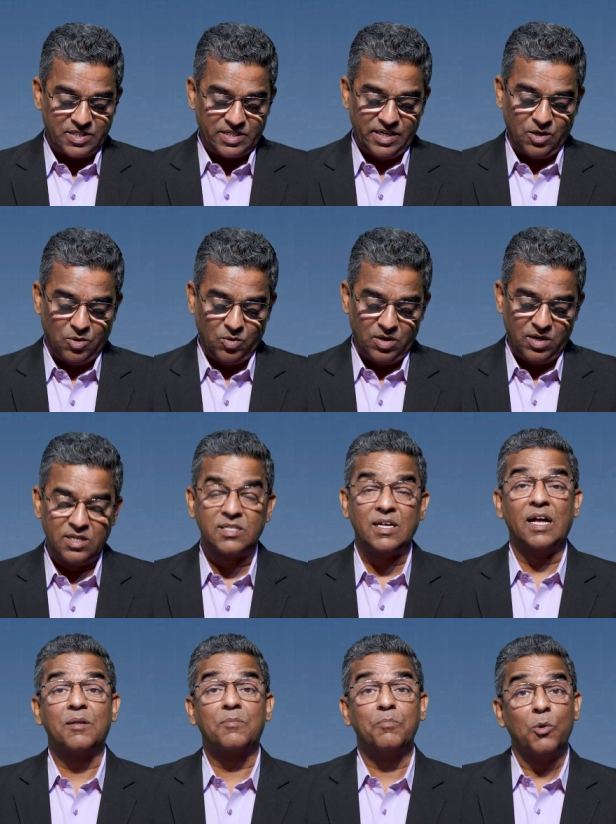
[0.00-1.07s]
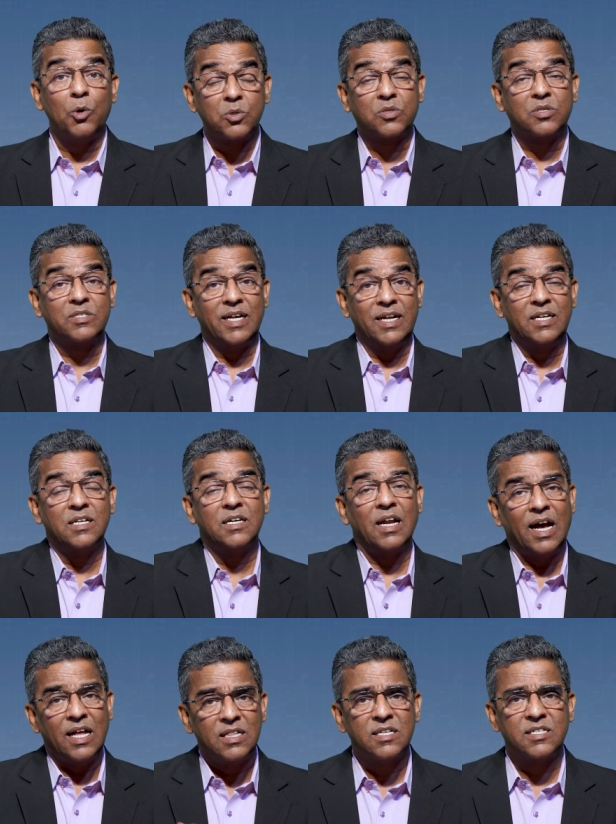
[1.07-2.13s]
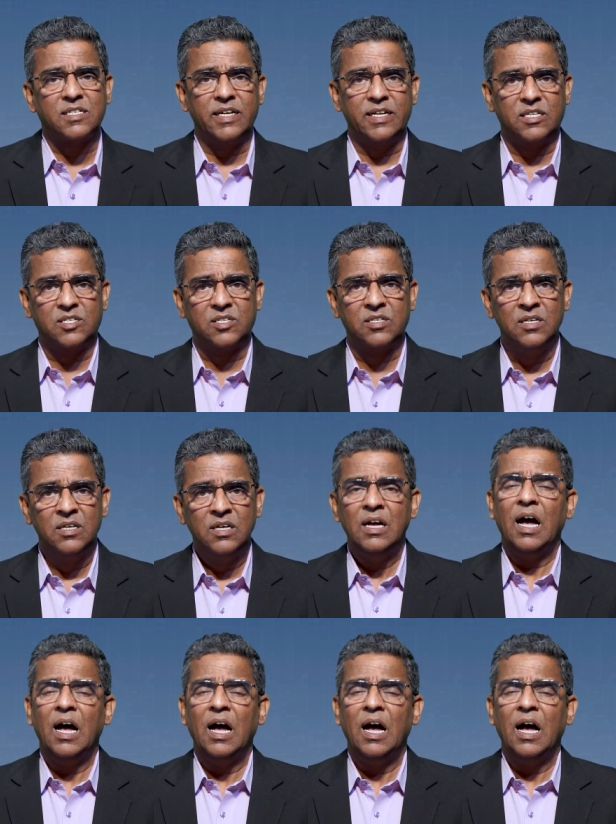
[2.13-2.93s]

with stakeholders at both center and the states